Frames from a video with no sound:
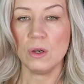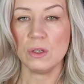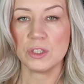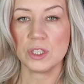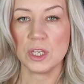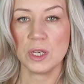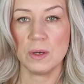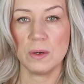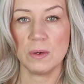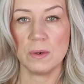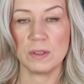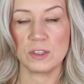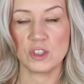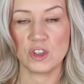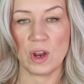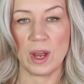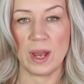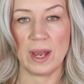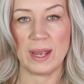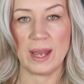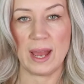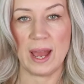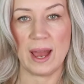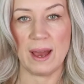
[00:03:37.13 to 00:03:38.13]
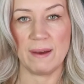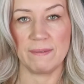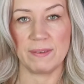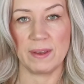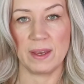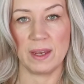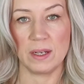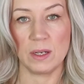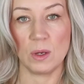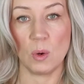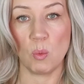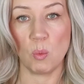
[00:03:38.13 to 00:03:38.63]
Also try
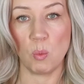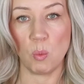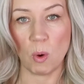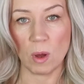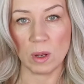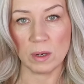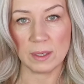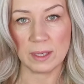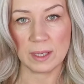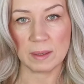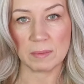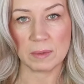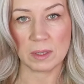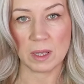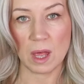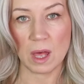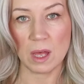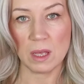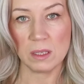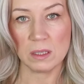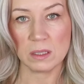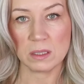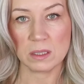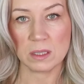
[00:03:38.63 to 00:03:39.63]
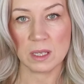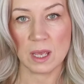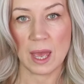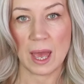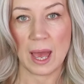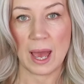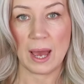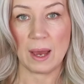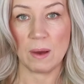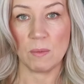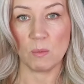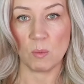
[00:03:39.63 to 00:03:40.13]
having 1 lip gloss
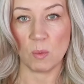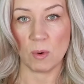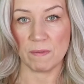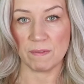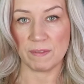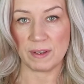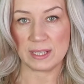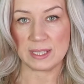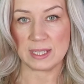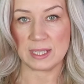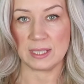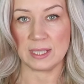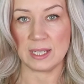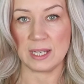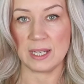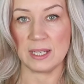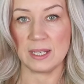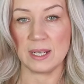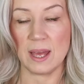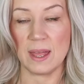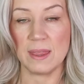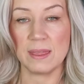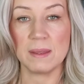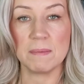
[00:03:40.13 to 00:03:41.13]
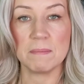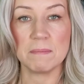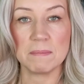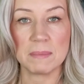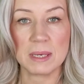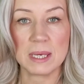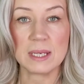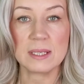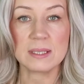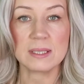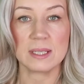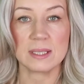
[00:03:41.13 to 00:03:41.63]
and 1 Vaseline, and then
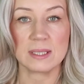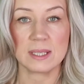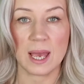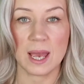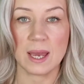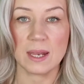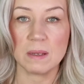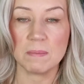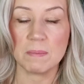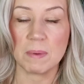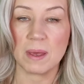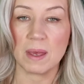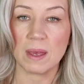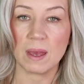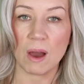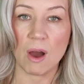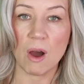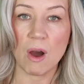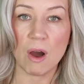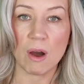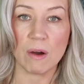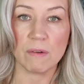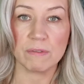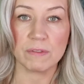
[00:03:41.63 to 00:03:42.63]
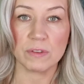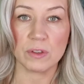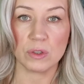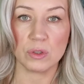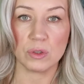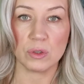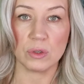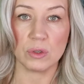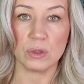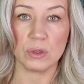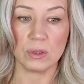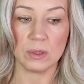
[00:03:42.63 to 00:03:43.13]
mix a tiny bit of
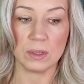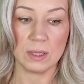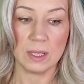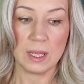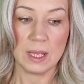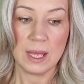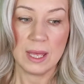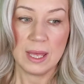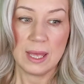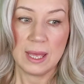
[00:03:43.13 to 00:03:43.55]
your